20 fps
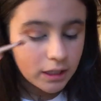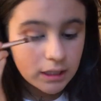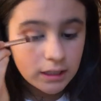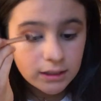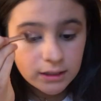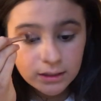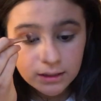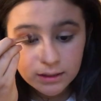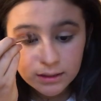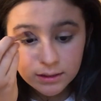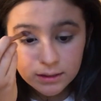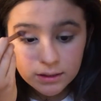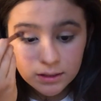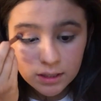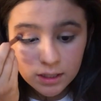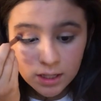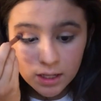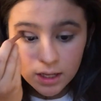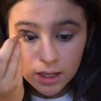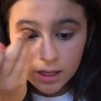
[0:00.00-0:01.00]

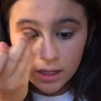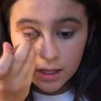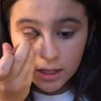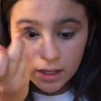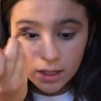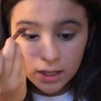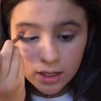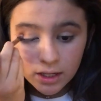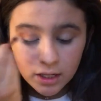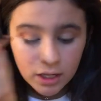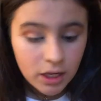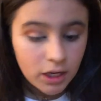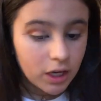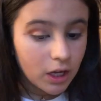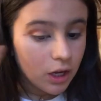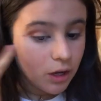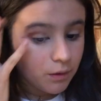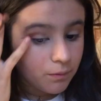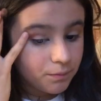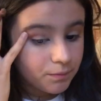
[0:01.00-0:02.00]
because you
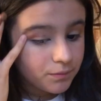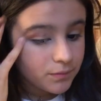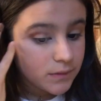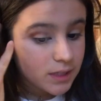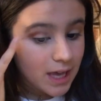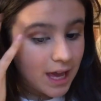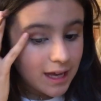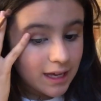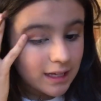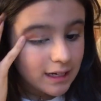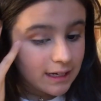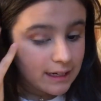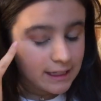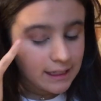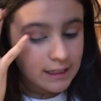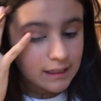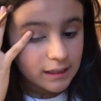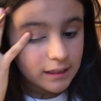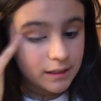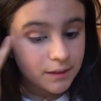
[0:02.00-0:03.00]
know,
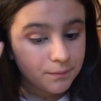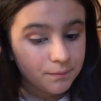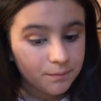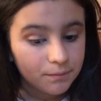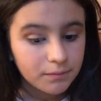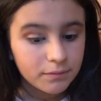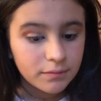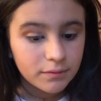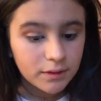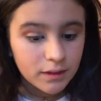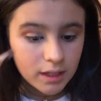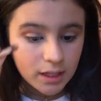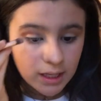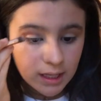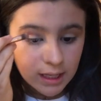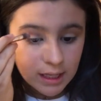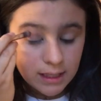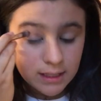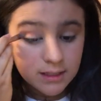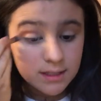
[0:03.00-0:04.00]
technique
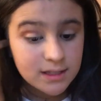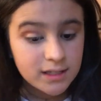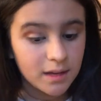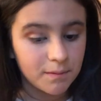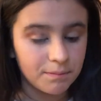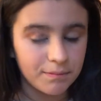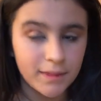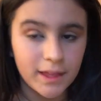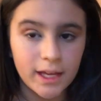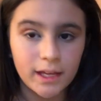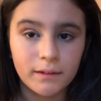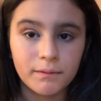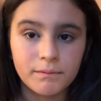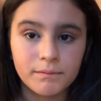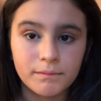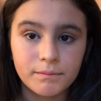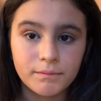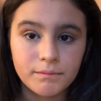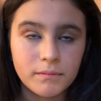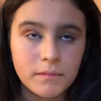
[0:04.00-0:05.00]
is something,
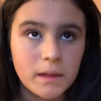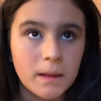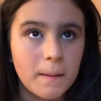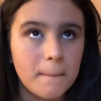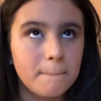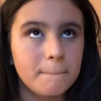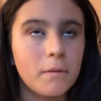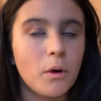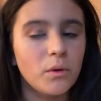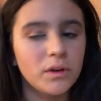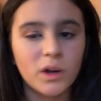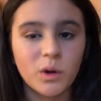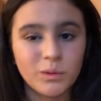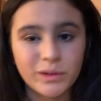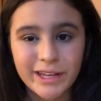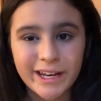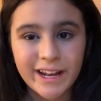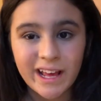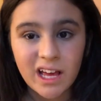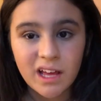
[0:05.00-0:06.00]
but we don't
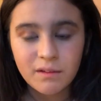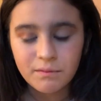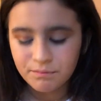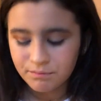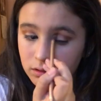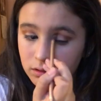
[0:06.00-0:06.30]
need it.